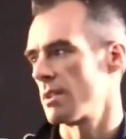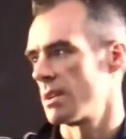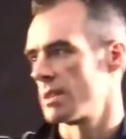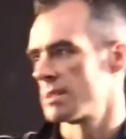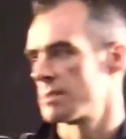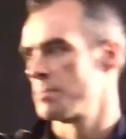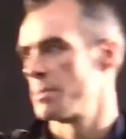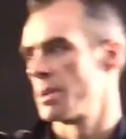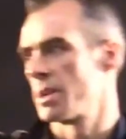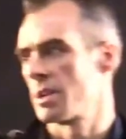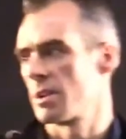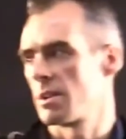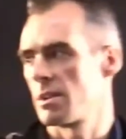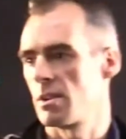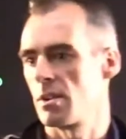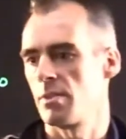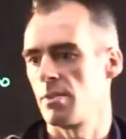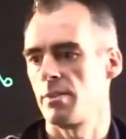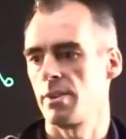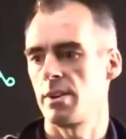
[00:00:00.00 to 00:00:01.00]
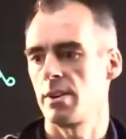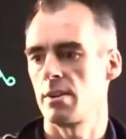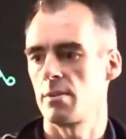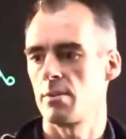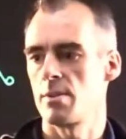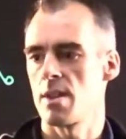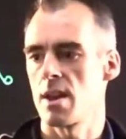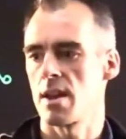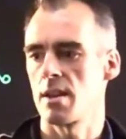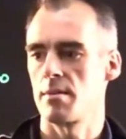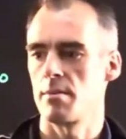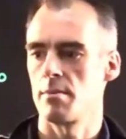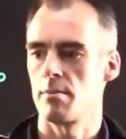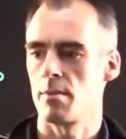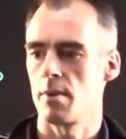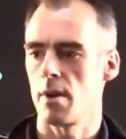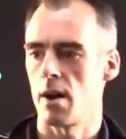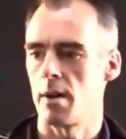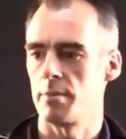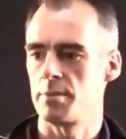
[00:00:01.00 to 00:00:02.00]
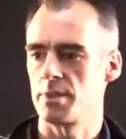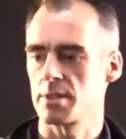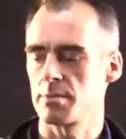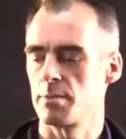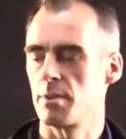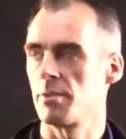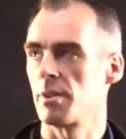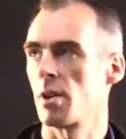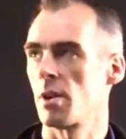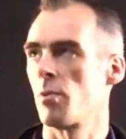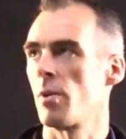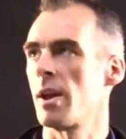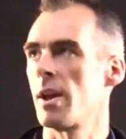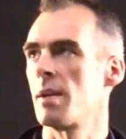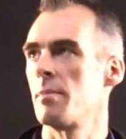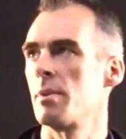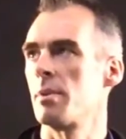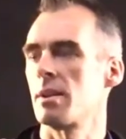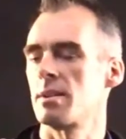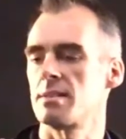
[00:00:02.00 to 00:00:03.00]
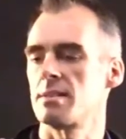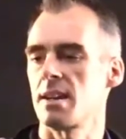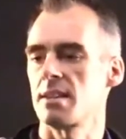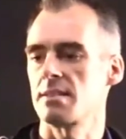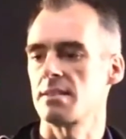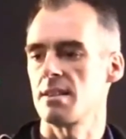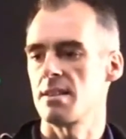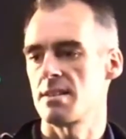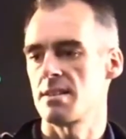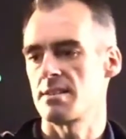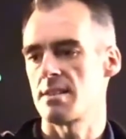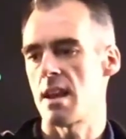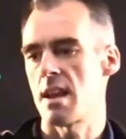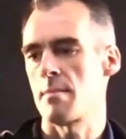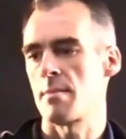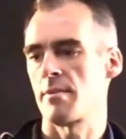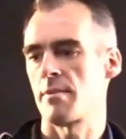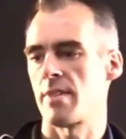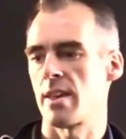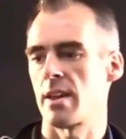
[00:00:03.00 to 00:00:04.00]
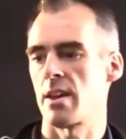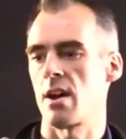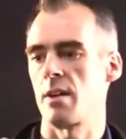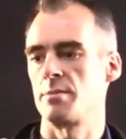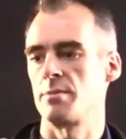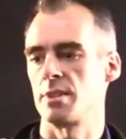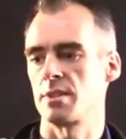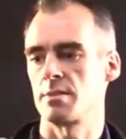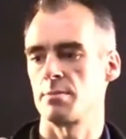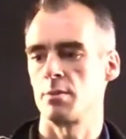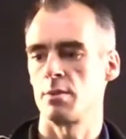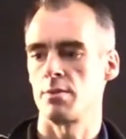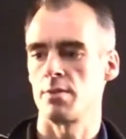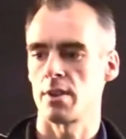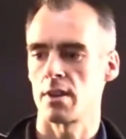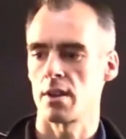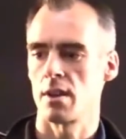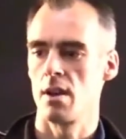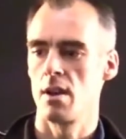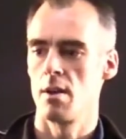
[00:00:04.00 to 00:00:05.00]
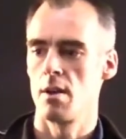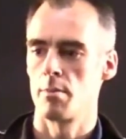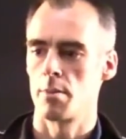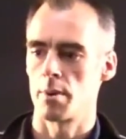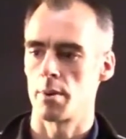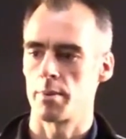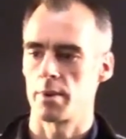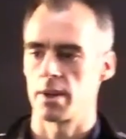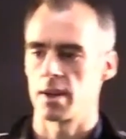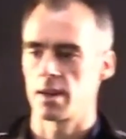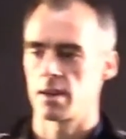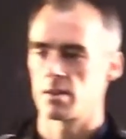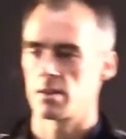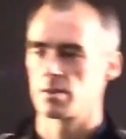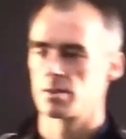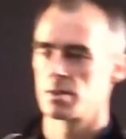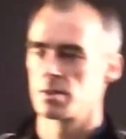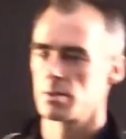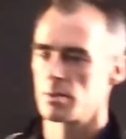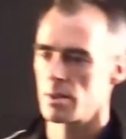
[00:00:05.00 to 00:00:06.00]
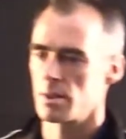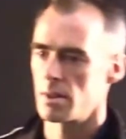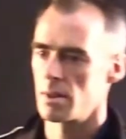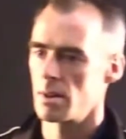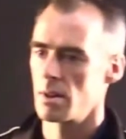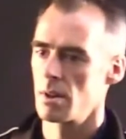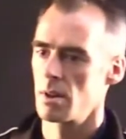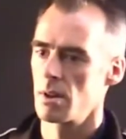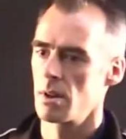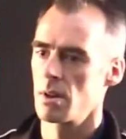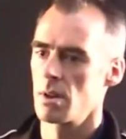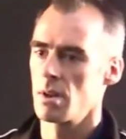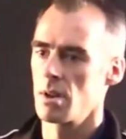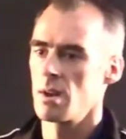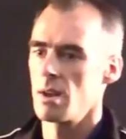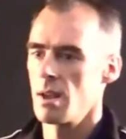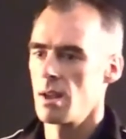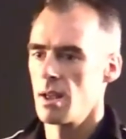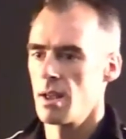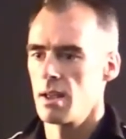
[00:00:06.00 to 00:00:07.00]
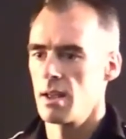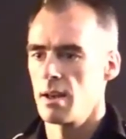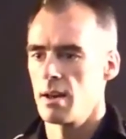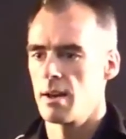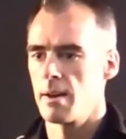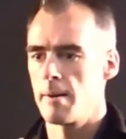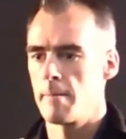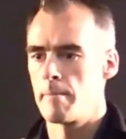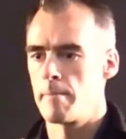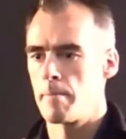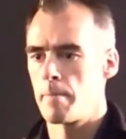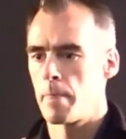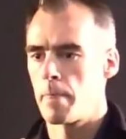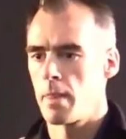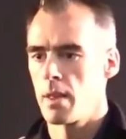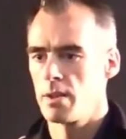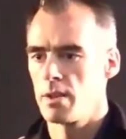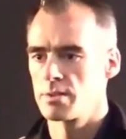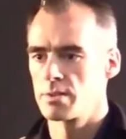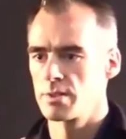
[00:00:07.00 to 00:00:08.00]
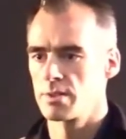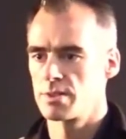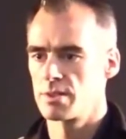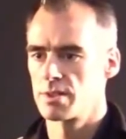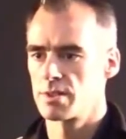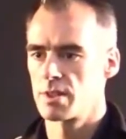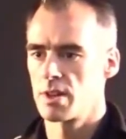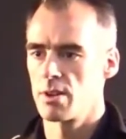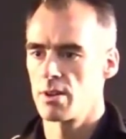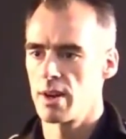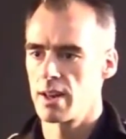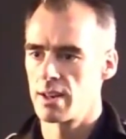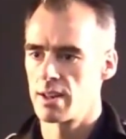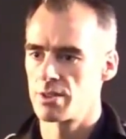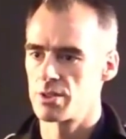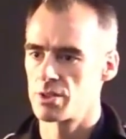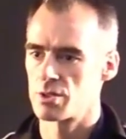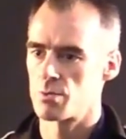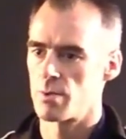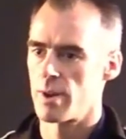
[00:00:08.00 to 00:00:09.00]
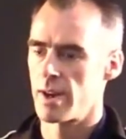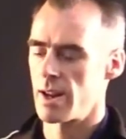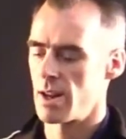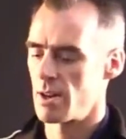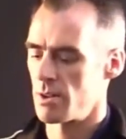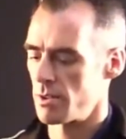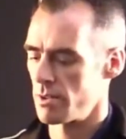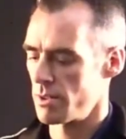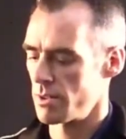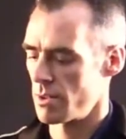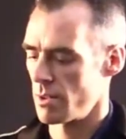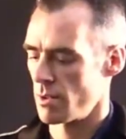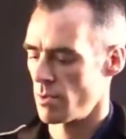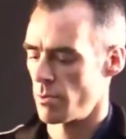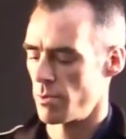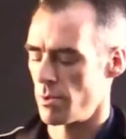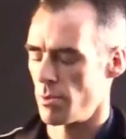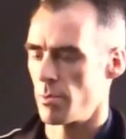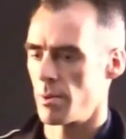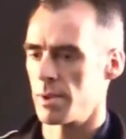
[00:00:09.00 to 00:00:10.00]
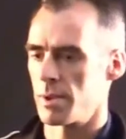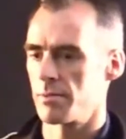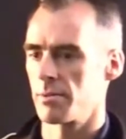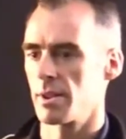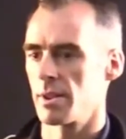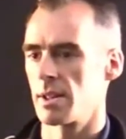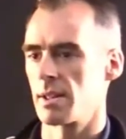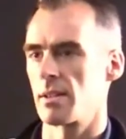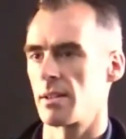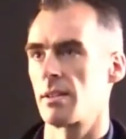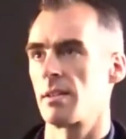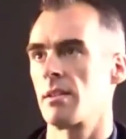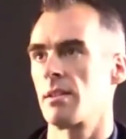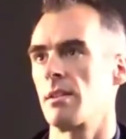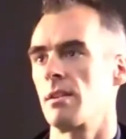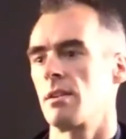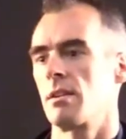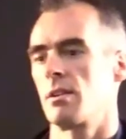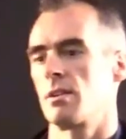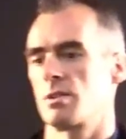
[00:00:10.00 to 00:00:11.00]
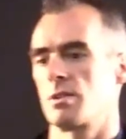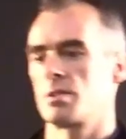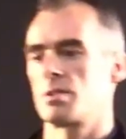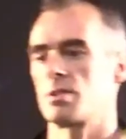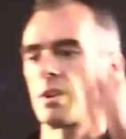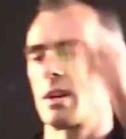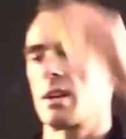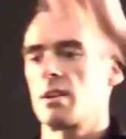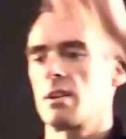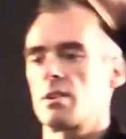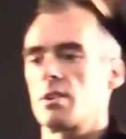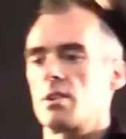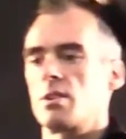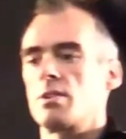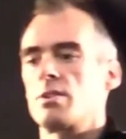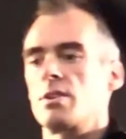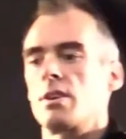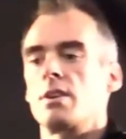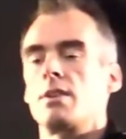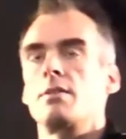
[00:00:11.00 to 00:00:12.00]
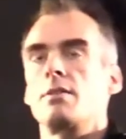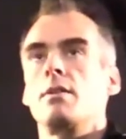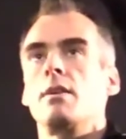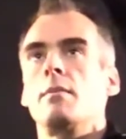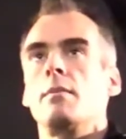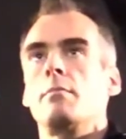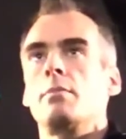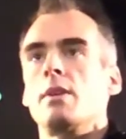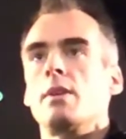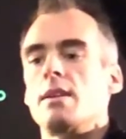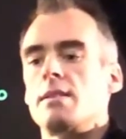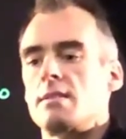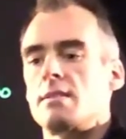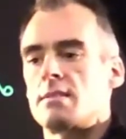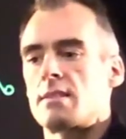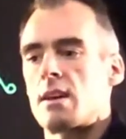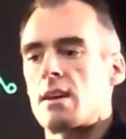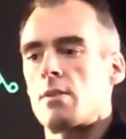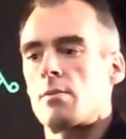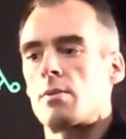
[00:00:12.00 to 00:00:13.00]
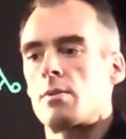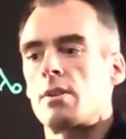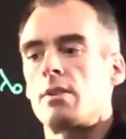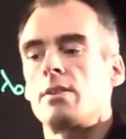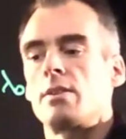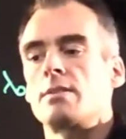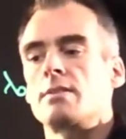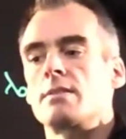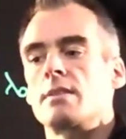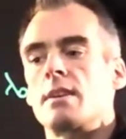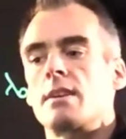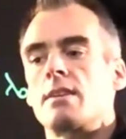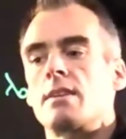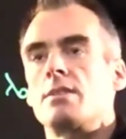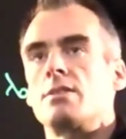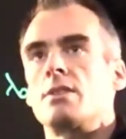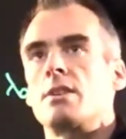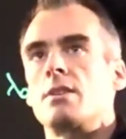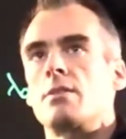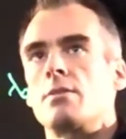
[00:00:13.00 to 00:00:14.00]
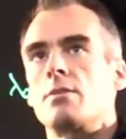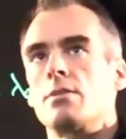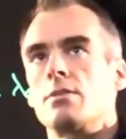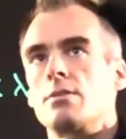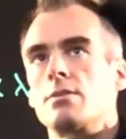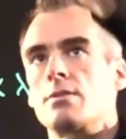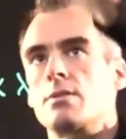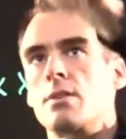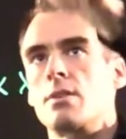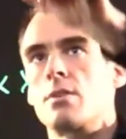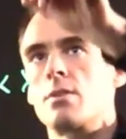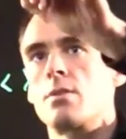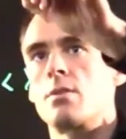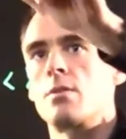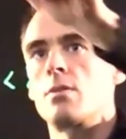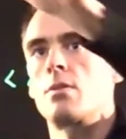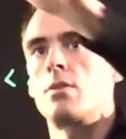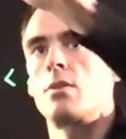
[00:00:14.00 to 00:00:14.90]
it's bigger over here when that object's moving away, but it's actually the same if that object's moving perpendicular to it. Um, so let's just go ahead and just write out the, the wavelength, or just kind of kind of um, plot this out, what it looks like in general. So